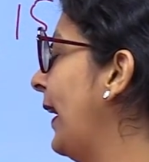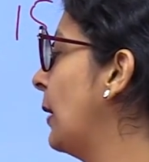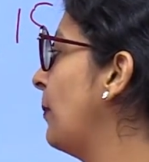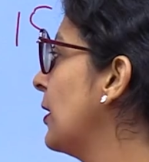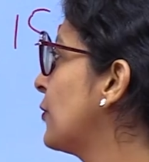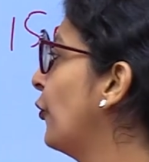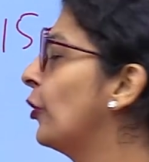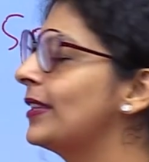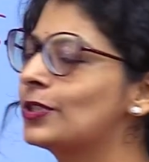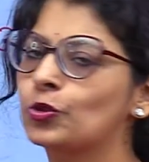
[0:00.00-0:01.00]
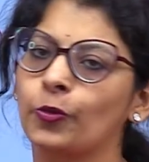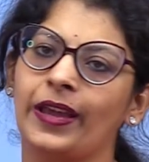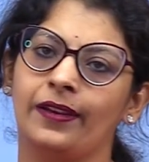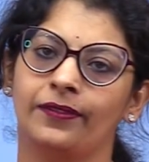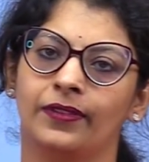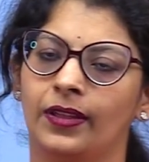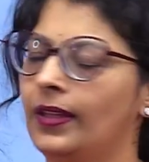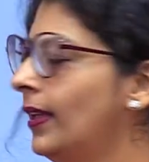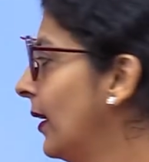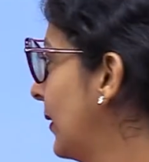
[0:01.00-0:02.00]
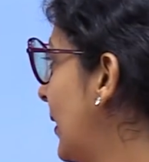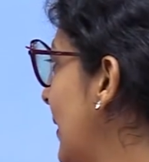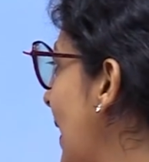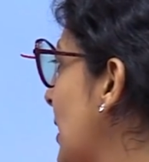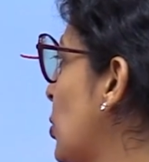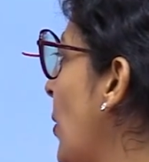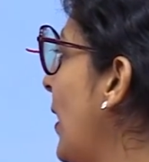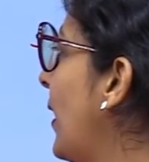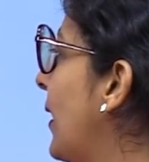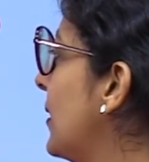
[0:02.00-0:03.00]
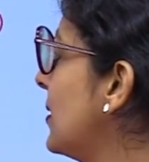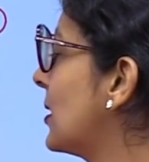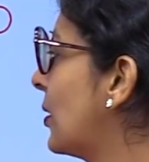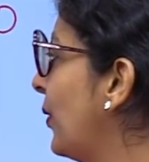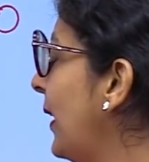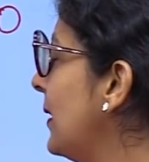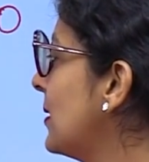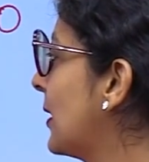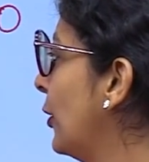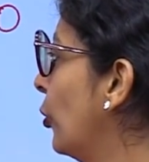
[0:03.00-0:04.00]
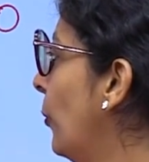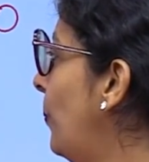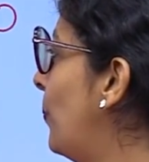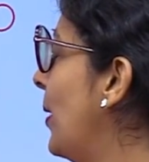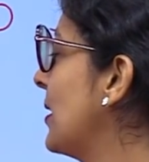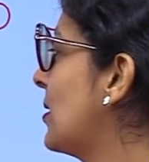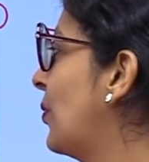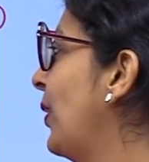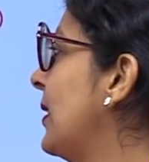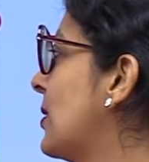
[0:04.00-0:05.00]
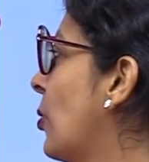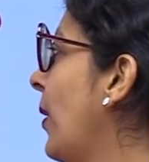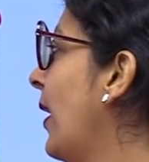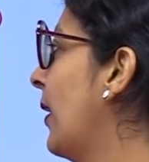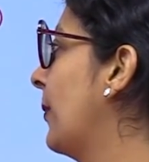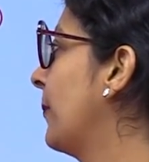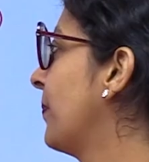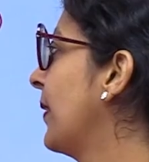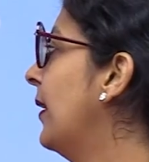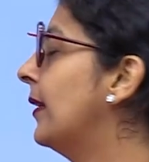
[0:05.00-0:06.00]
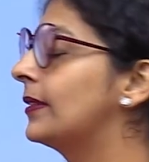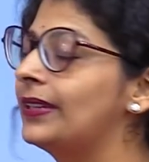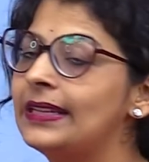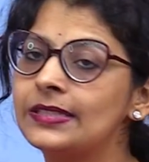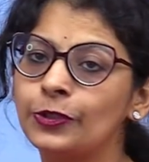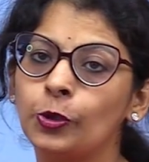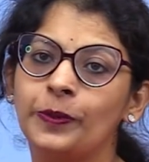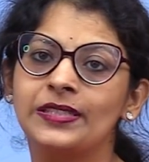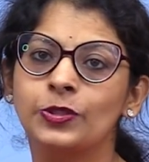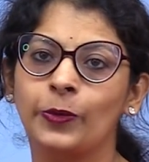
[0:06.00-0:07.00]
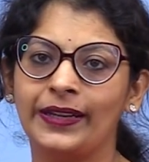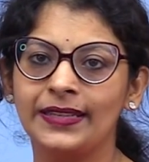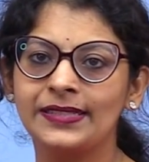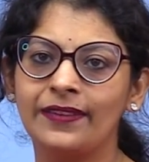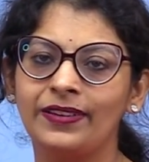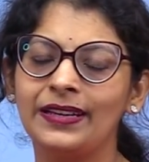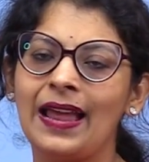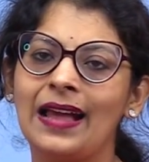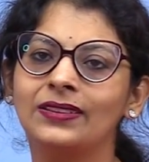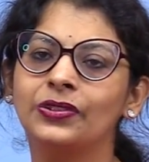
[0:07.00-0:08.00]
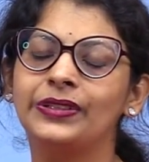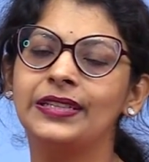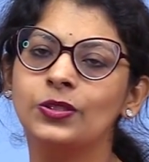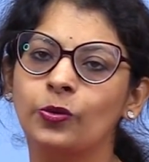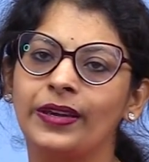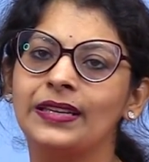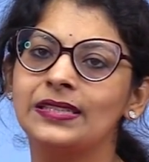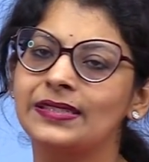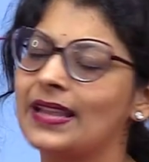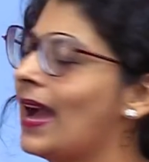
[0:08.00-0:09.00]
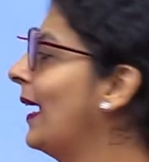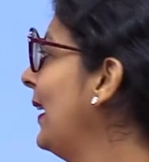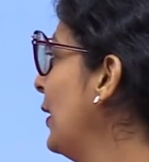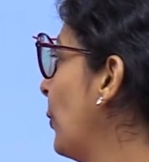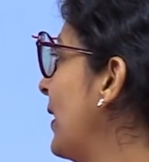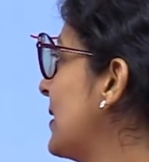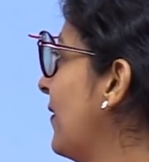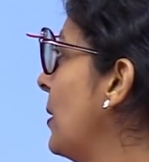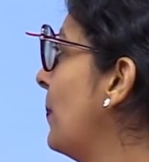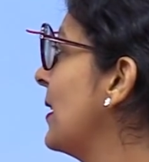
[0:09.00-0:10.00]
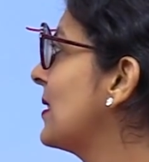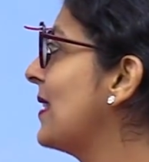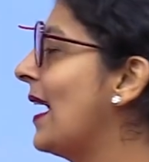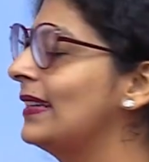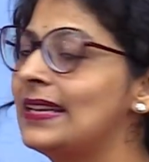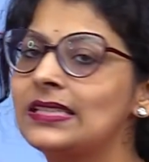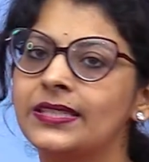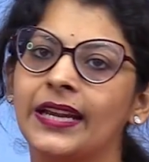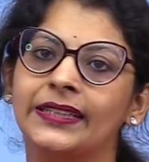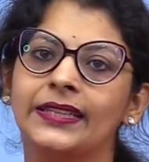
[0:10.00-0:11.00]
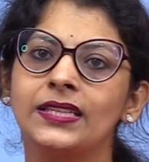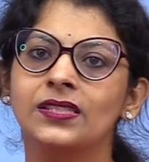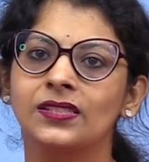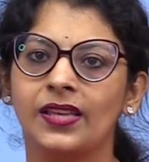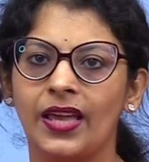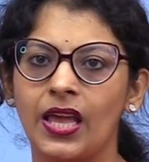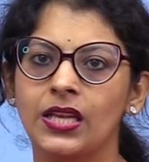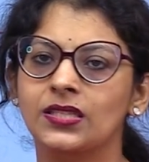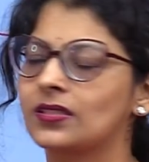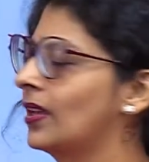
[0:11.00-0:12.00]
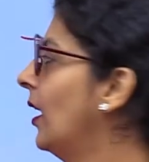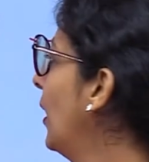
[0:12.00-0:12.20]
8 plus 4 is 12. The next one is 3's cube plus 3 square. 3's cube is 27 and 3 square is 9. 27 plus 9 is 36.